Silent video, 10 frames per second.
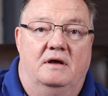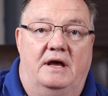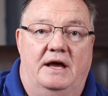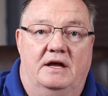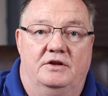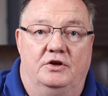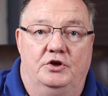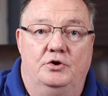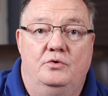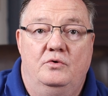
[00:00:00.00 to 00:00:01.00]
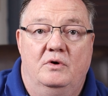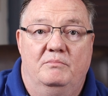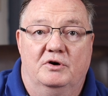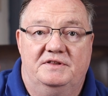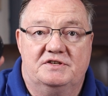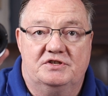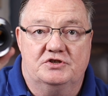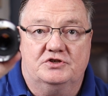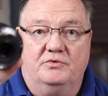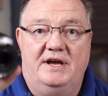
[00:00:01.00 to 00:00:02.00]
and you put this
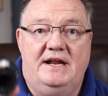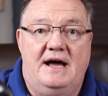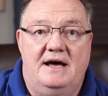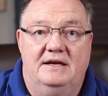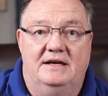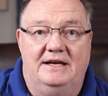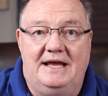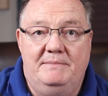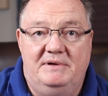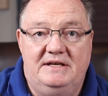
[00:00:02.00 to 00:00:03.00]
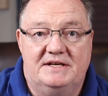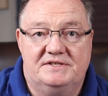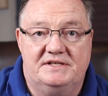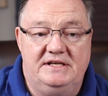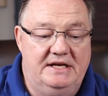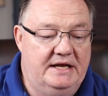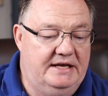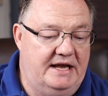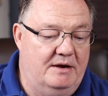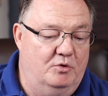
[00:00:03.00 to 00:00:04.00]
straight on an APS-C
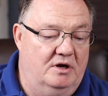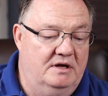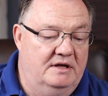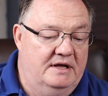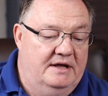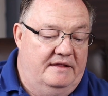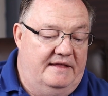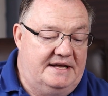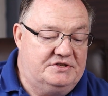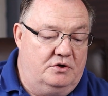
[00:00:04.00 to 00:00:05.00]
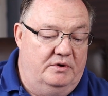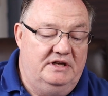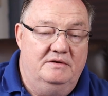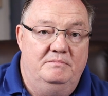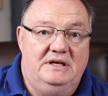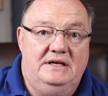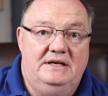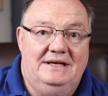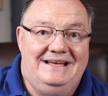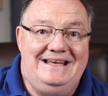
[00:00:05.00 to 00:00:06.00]
camera, that's going to
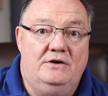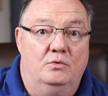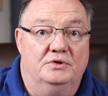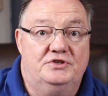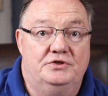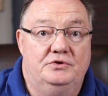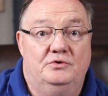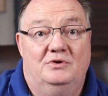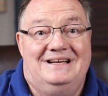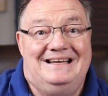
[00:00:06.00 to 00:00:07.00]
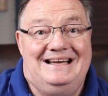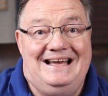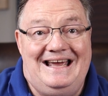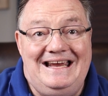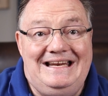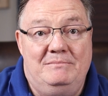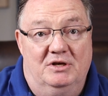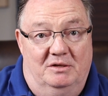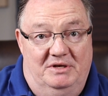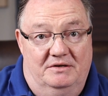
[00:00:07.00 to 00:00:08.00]
be equal to
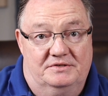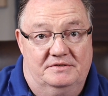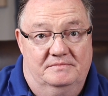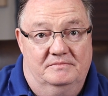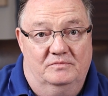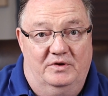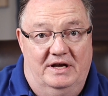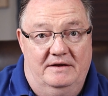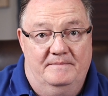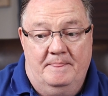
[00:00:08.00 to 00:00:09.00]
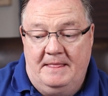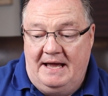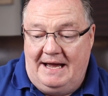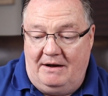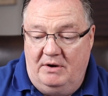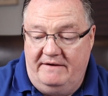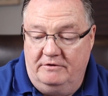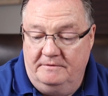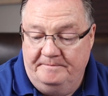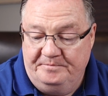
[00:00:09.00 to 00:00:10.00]
80mm, okay?
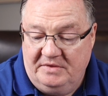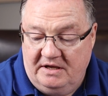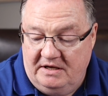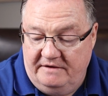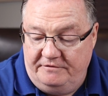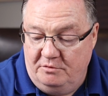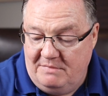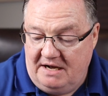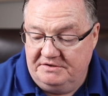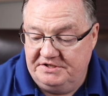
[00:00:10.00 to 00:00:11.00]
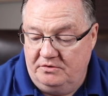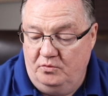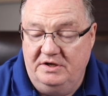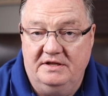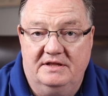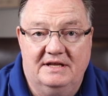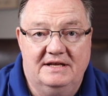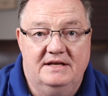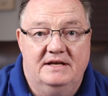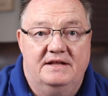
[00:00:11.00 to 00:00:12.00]
However, if you mount it with
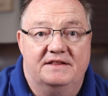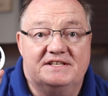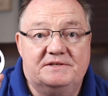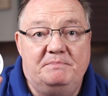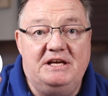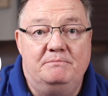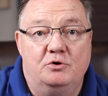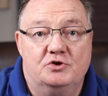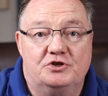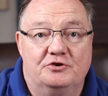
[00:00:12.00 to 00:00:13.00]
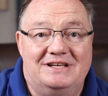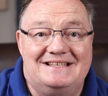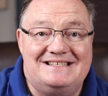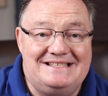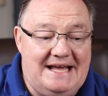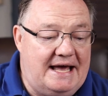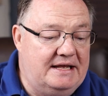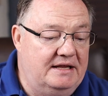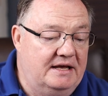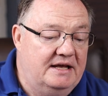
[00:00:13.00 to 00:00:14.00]
the speed booster
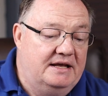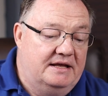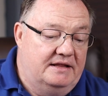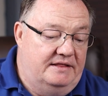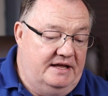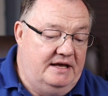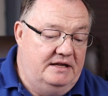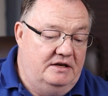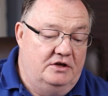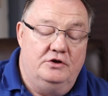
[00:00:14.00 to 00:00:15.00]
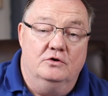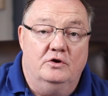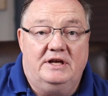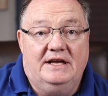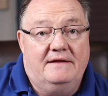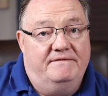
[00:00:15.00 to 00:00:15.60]
instead, then you're looking at